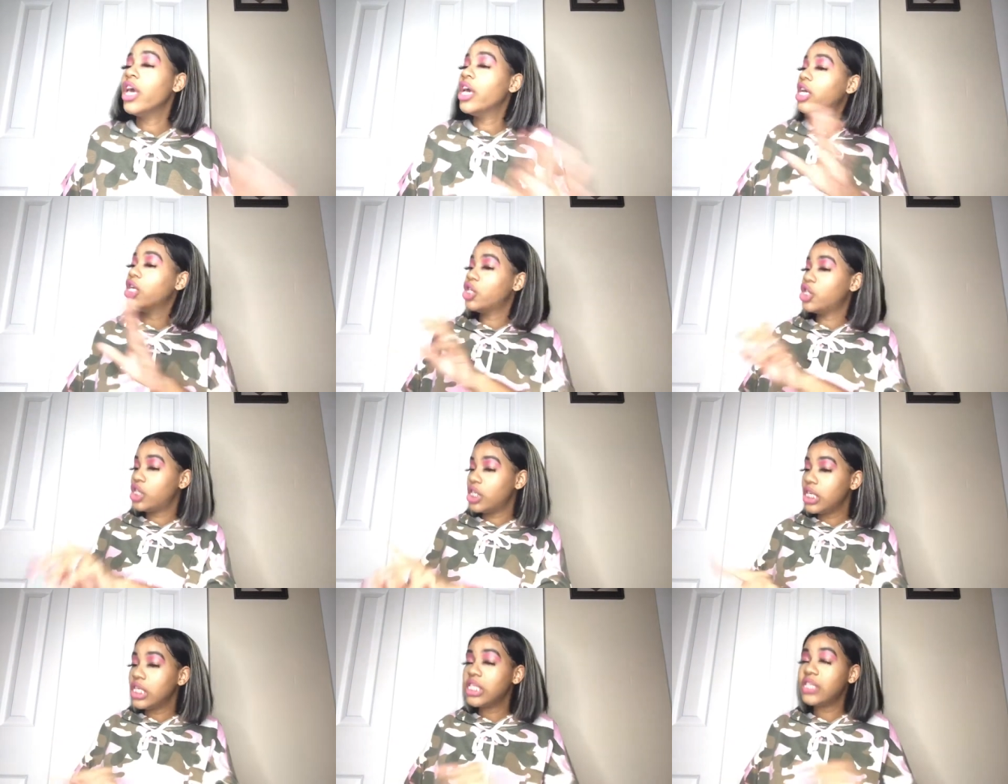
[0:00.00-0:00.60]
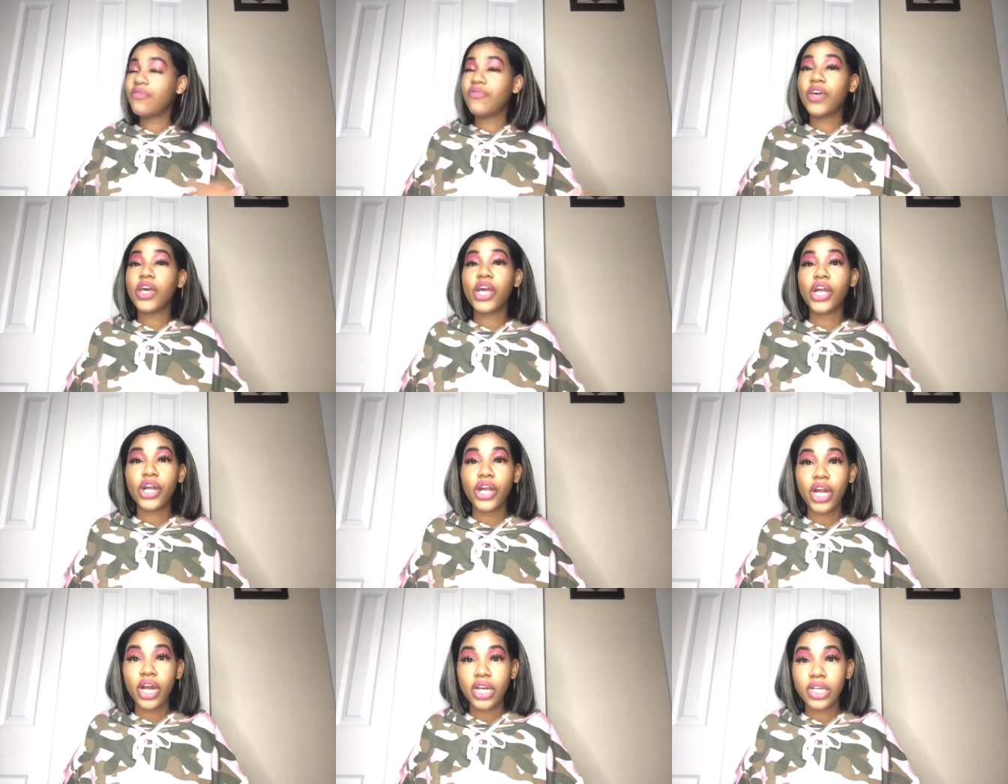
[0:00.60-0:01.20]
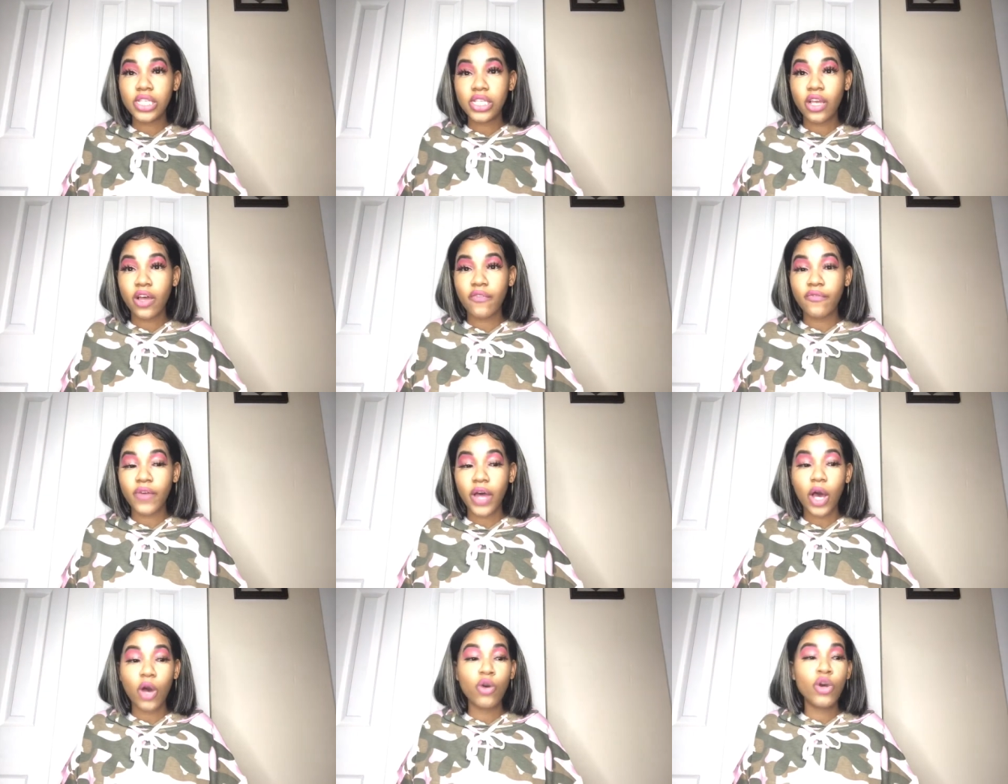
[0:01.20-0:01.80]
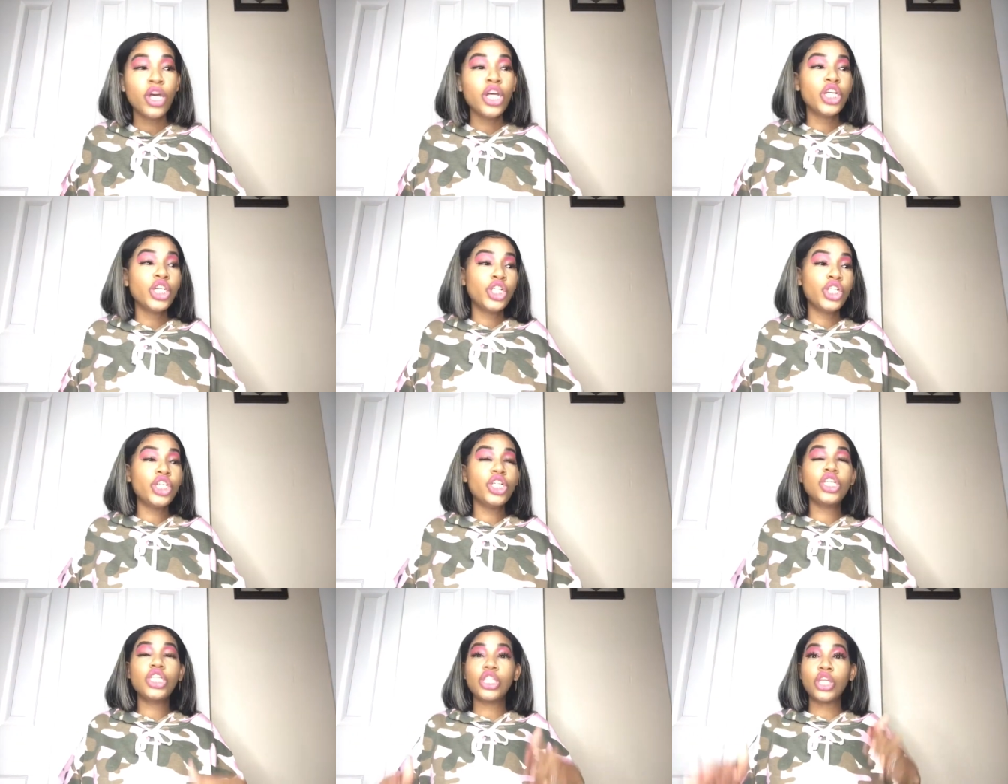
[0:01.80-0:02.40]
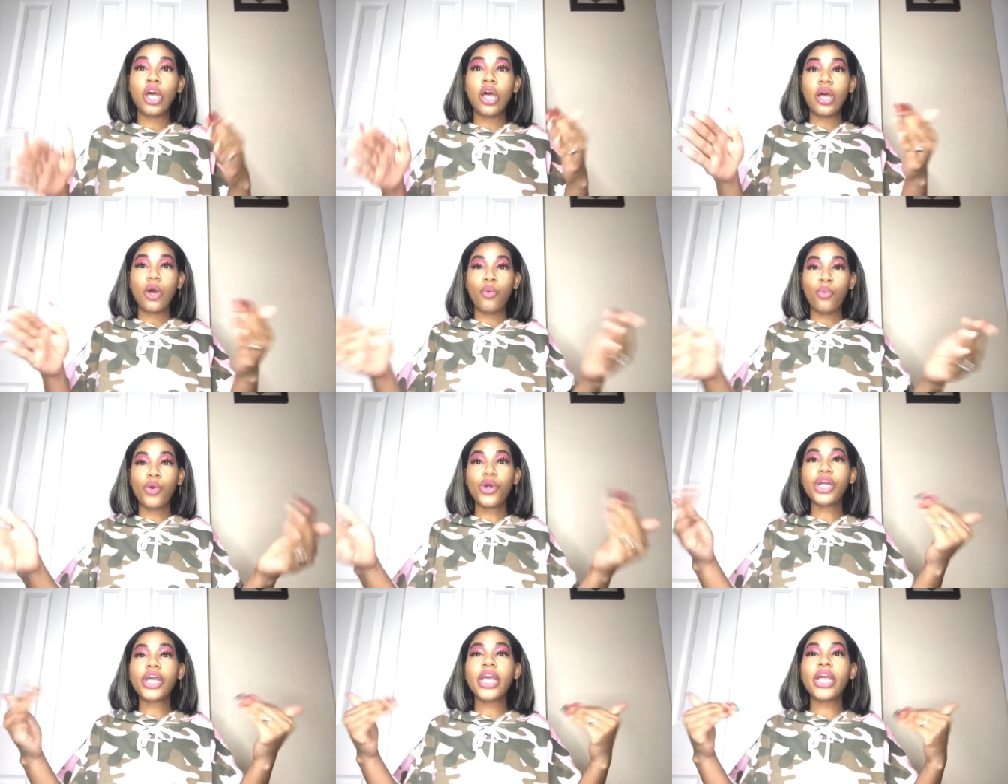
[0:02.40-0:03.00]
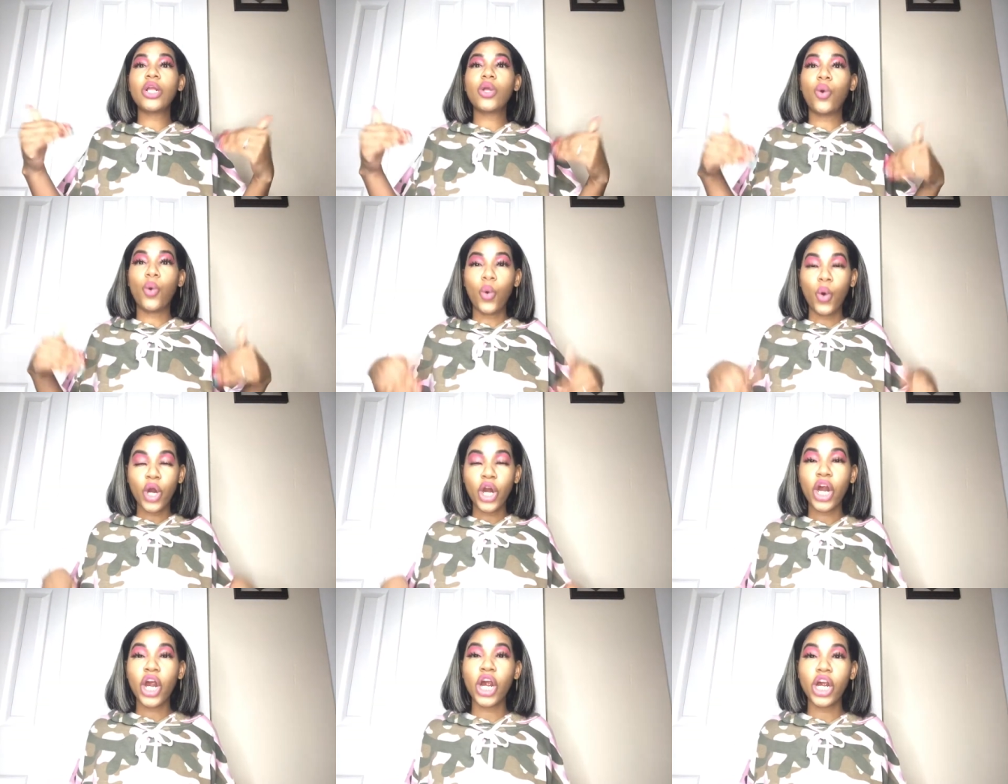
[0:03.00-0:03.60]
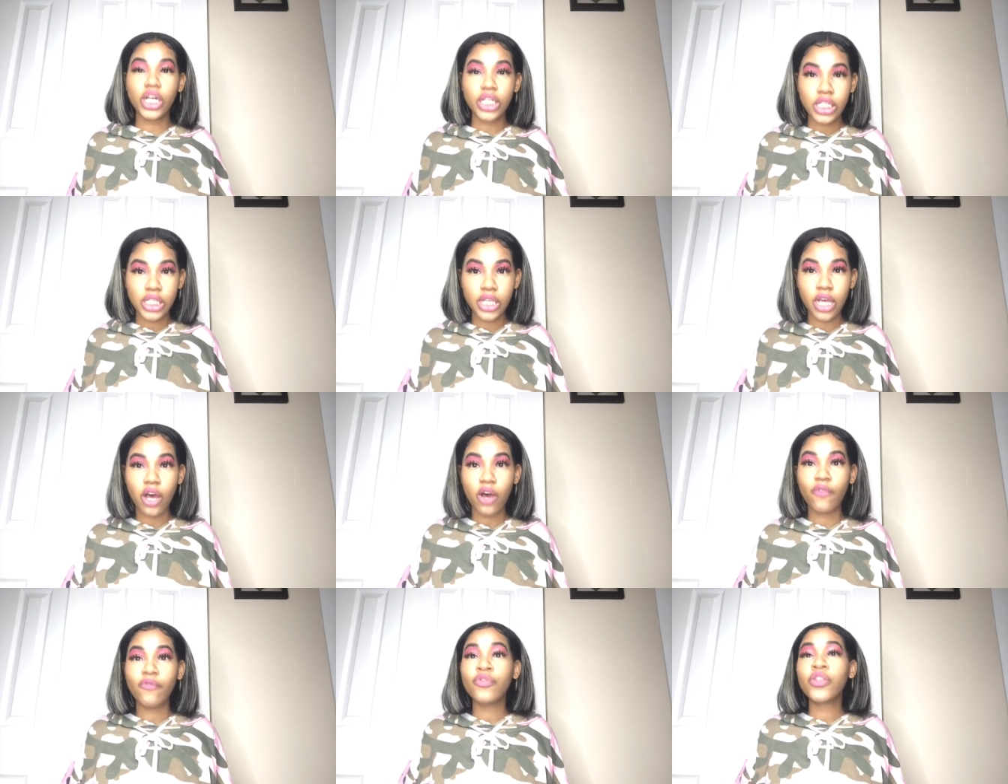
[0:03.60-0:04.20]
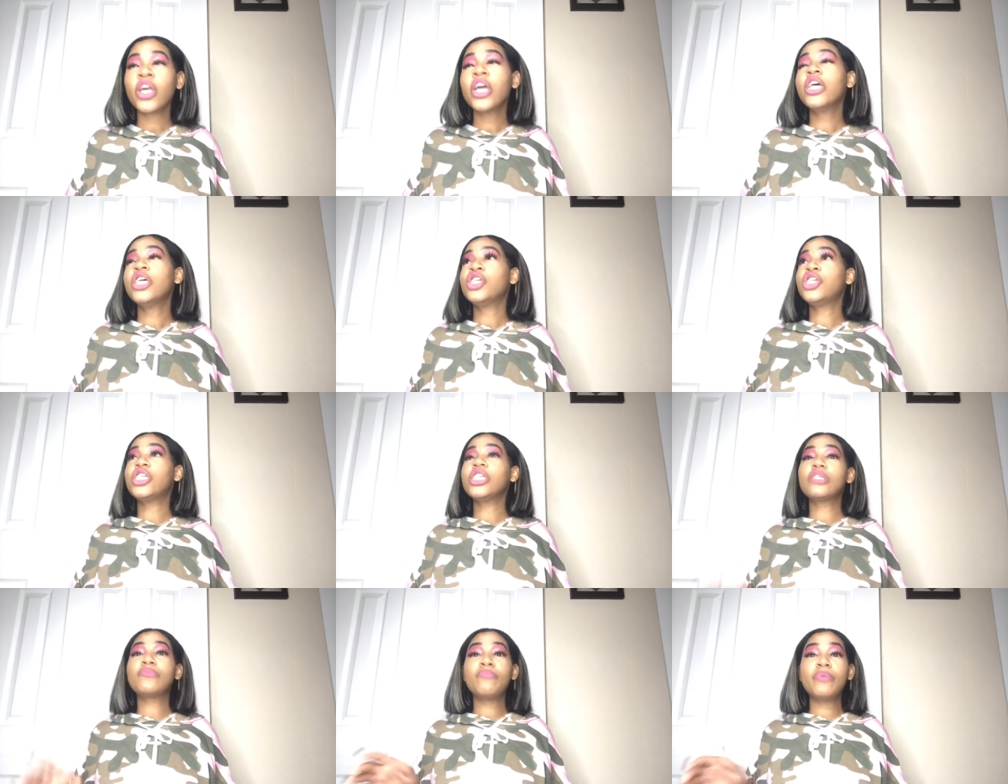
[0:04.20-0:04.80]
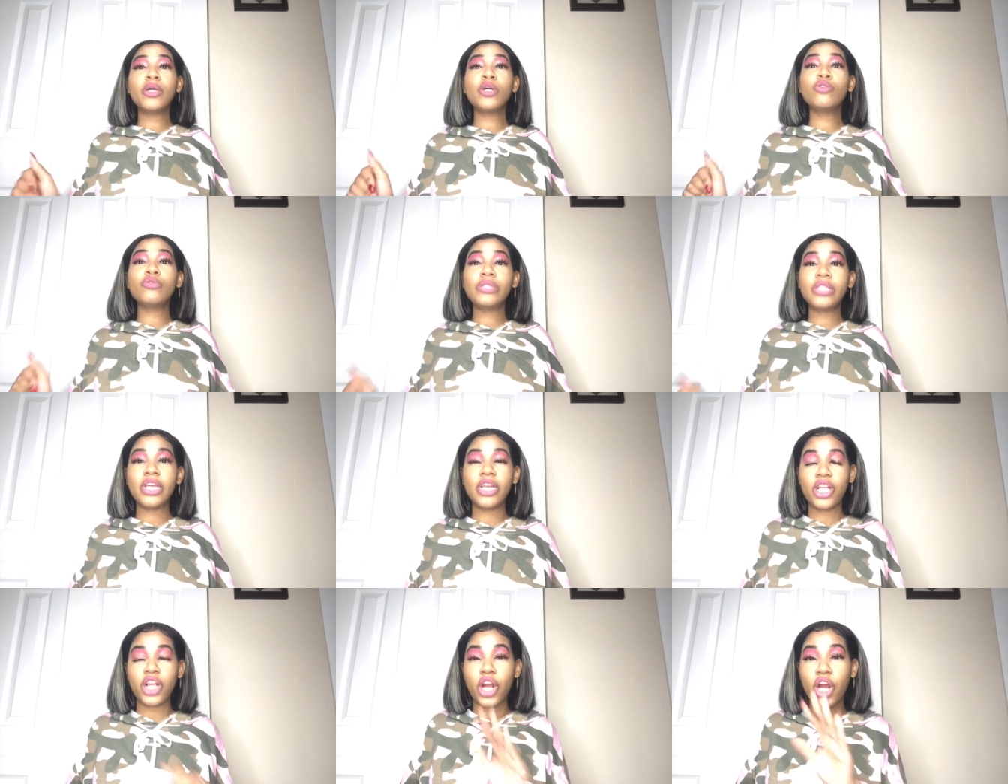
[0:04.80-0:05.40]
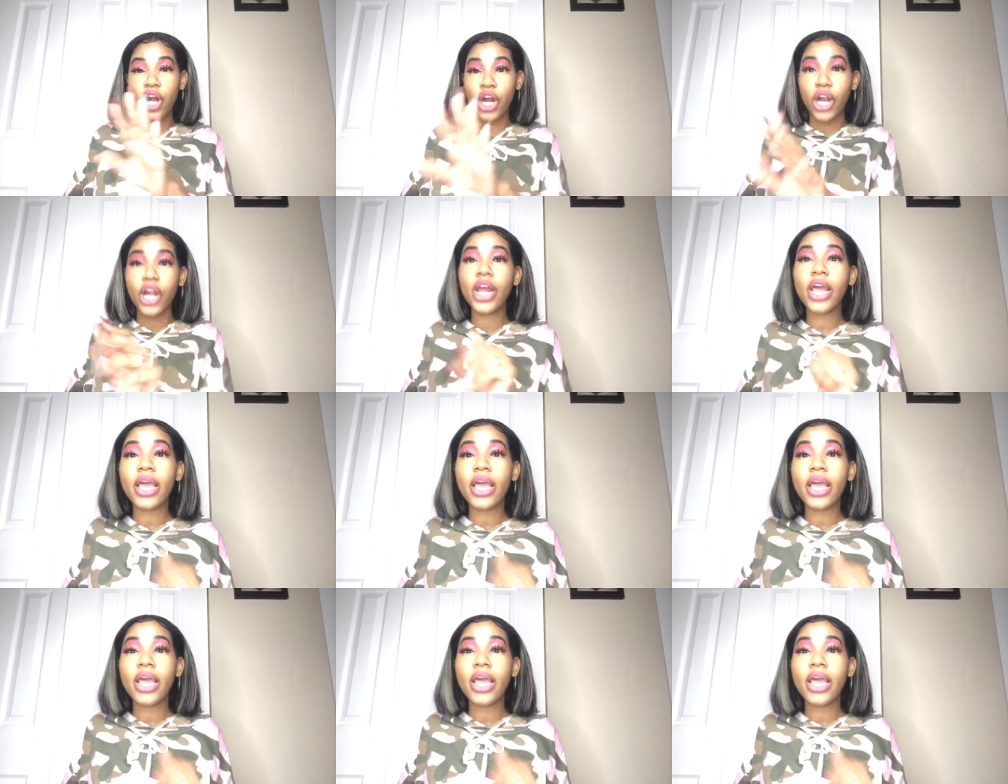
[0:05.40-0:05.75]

She's figuring herself out. She's working on herself. She's building her